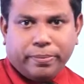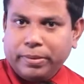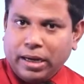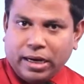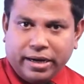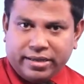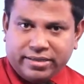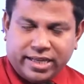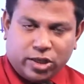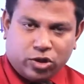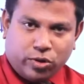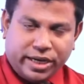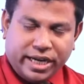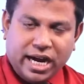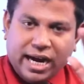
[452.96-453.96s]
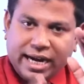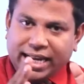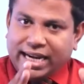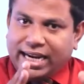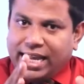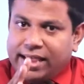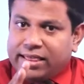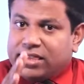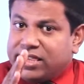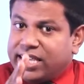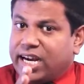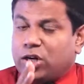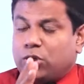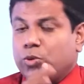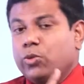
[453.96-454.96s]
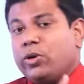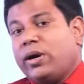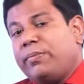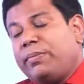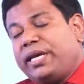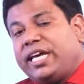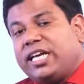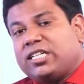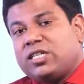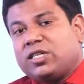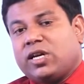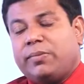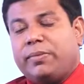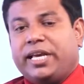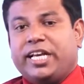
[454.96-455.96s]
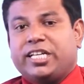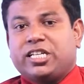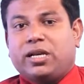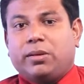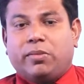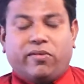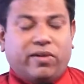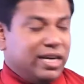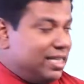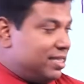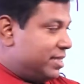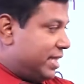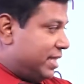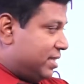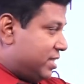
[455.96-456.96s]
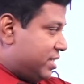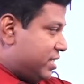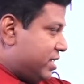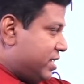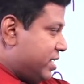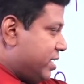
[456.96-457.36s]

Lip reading: Understand? So, regarding length, there are two complications. Complication number one is this,